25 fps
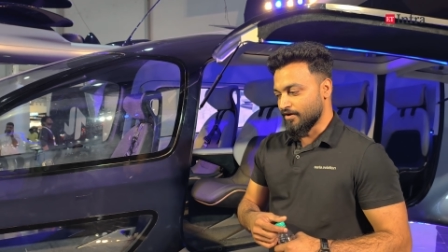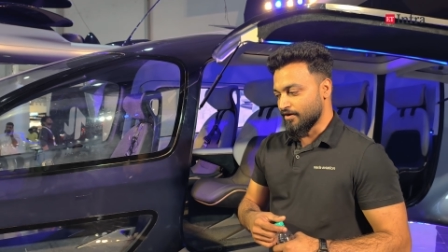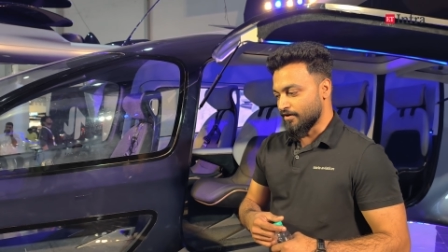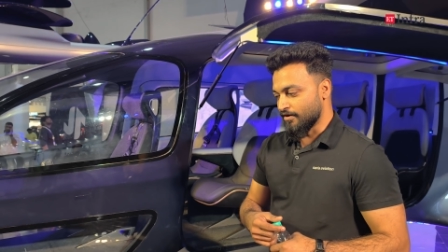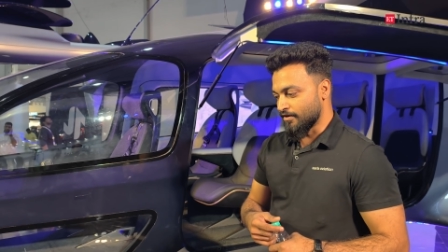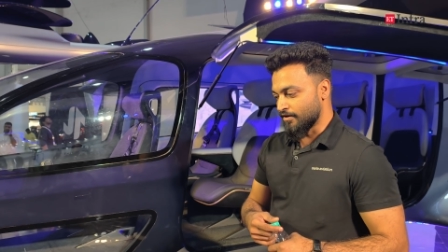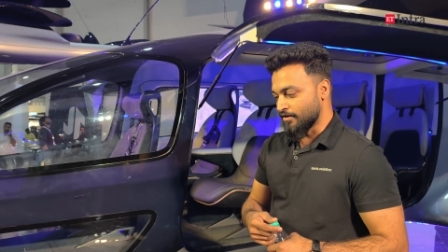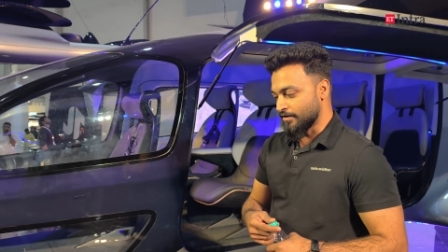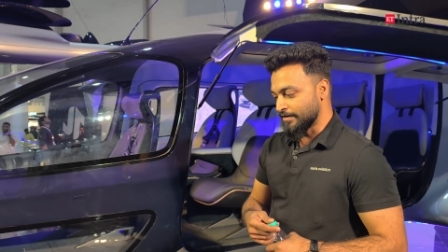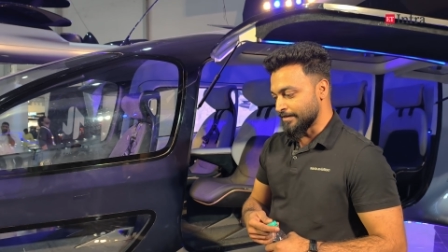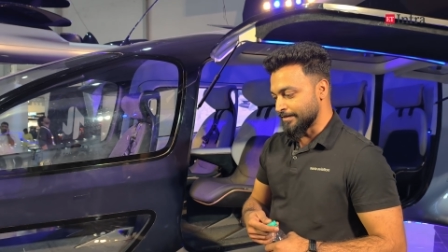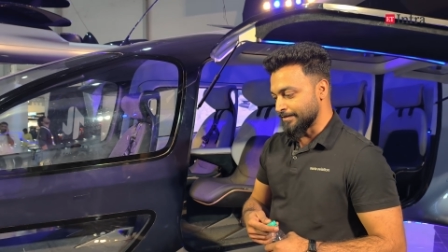
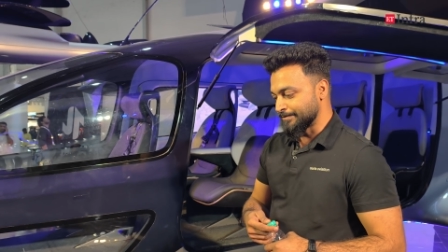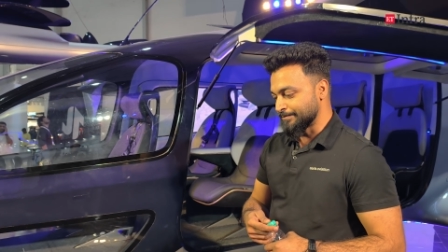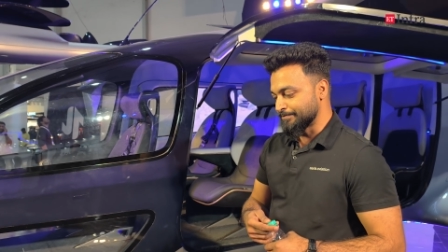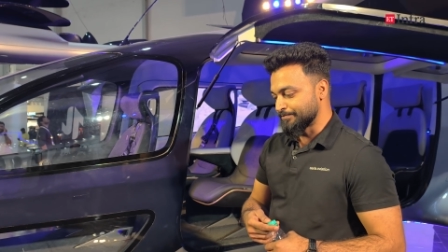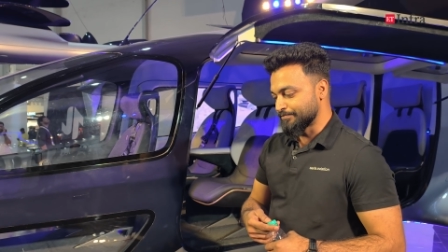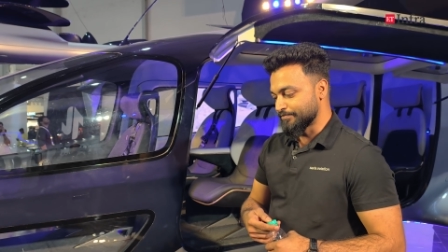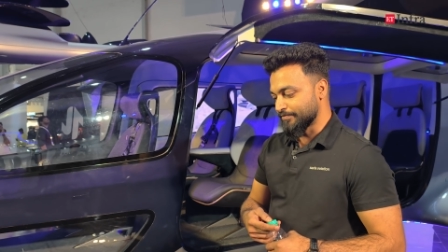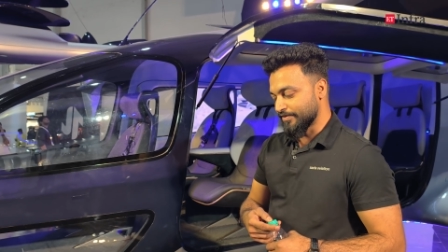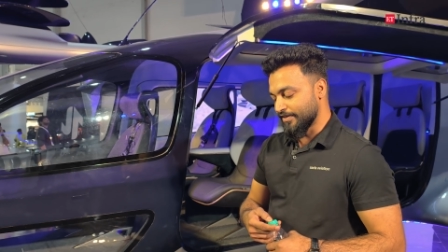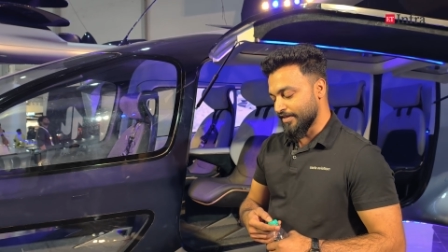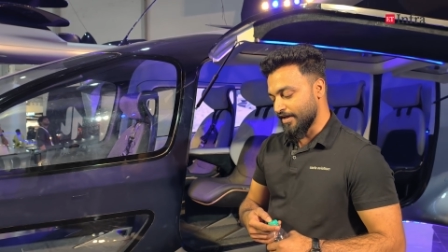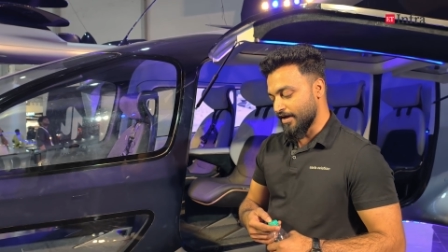
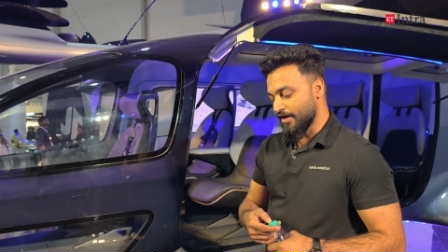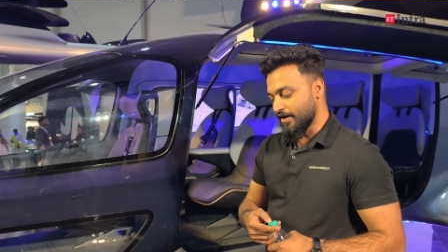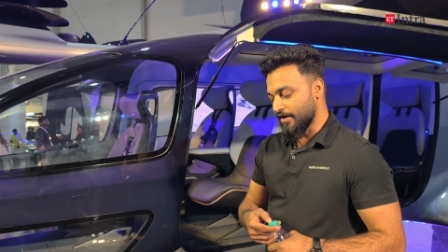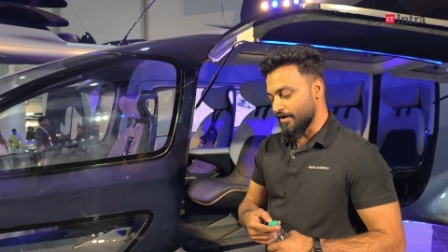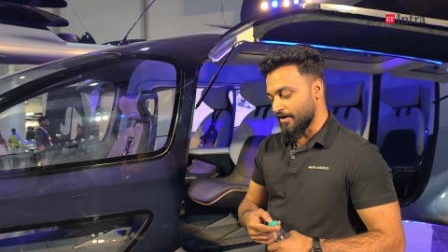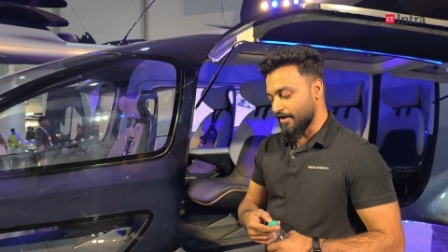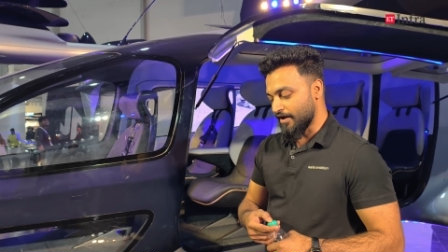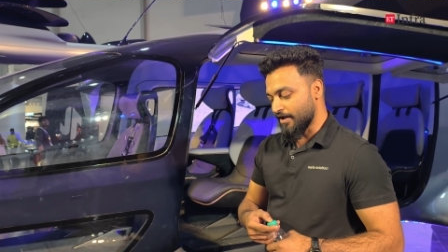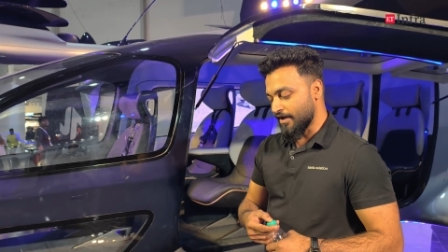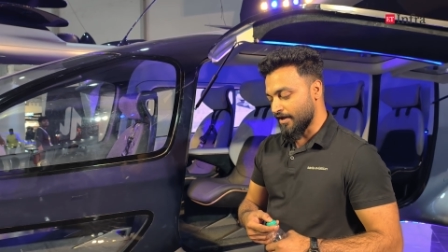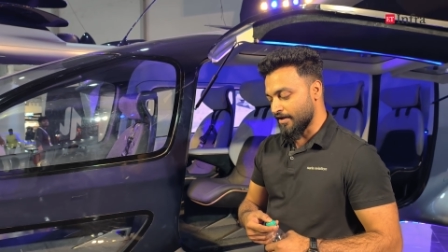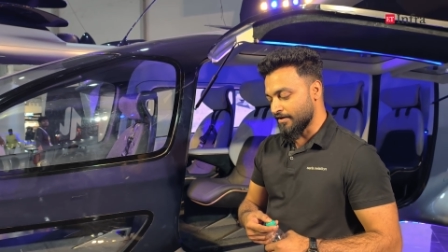Um, yeah,
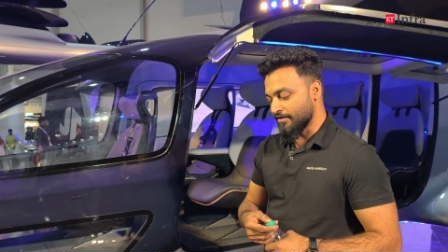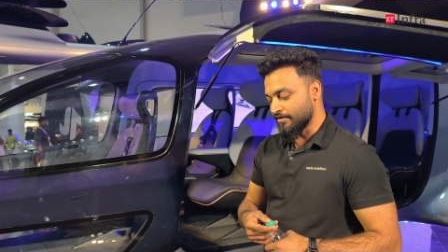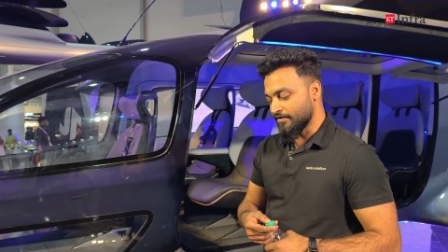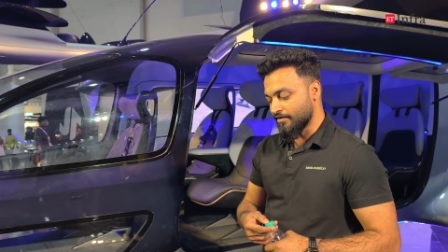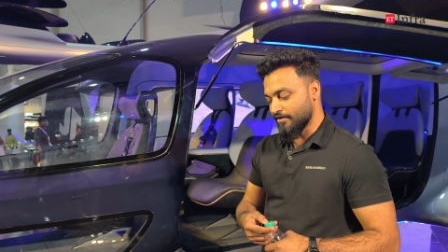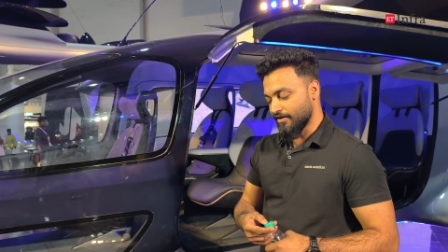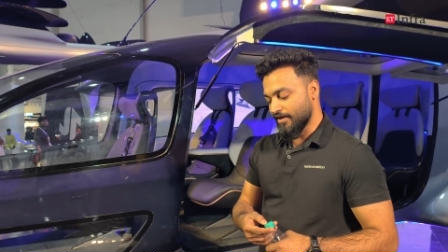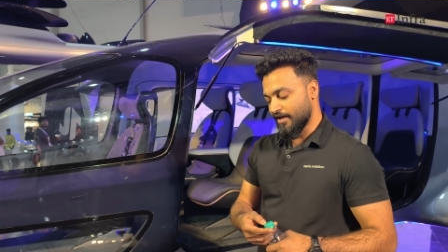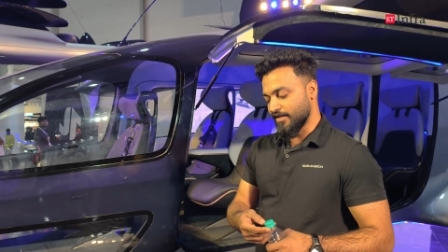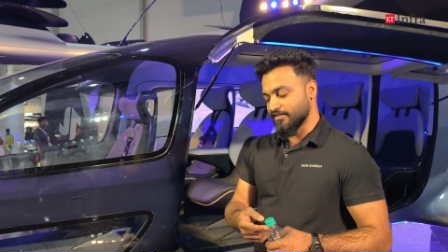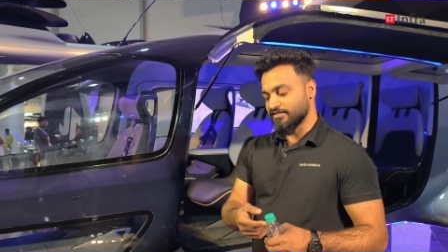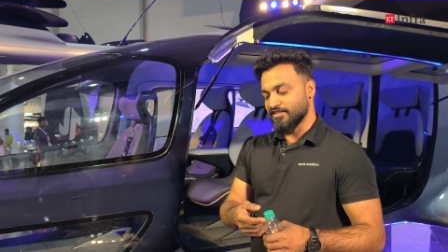and
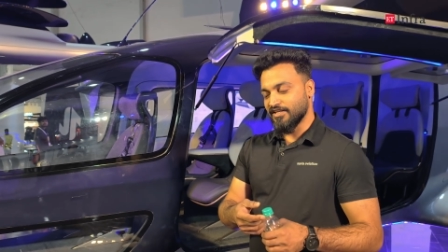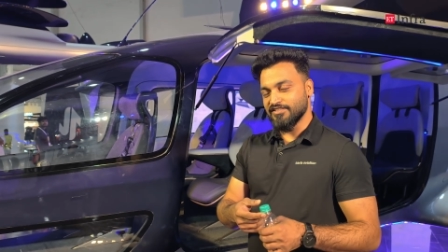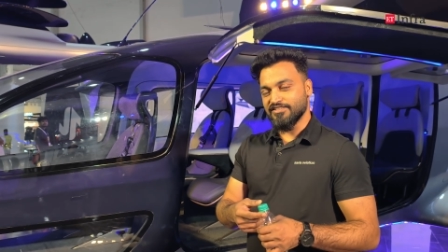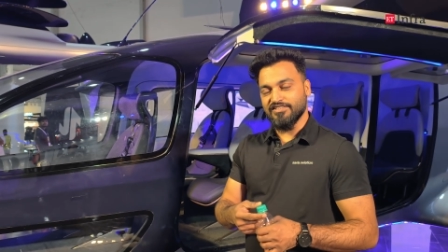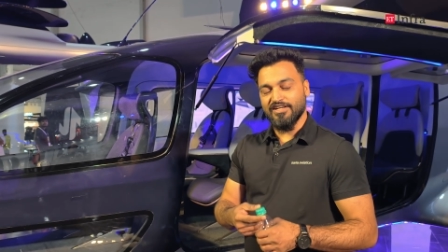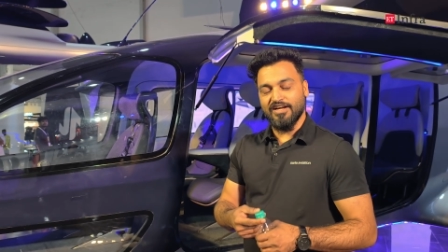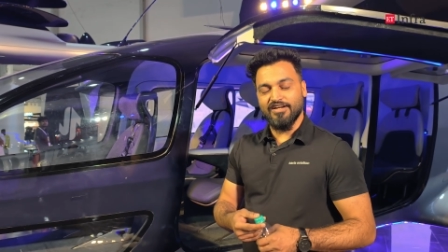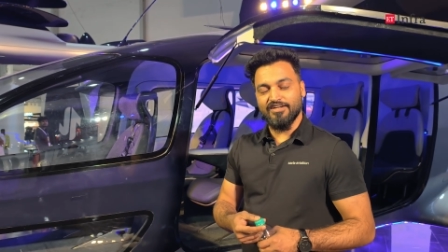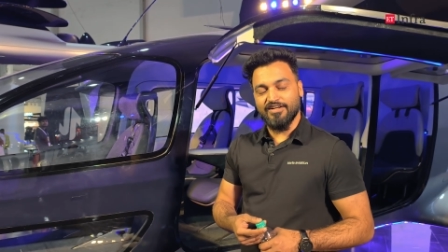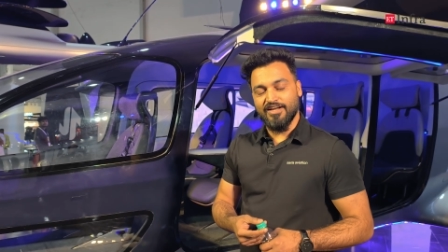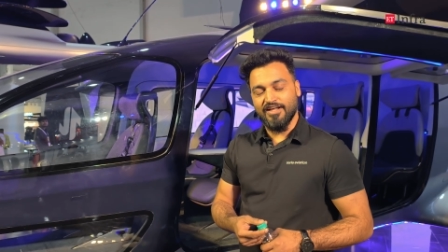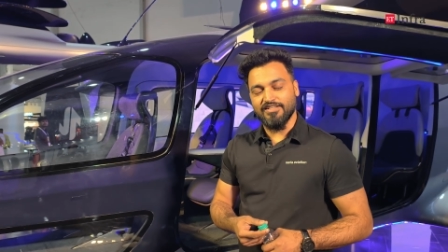as I
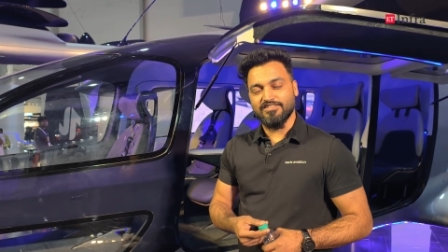said,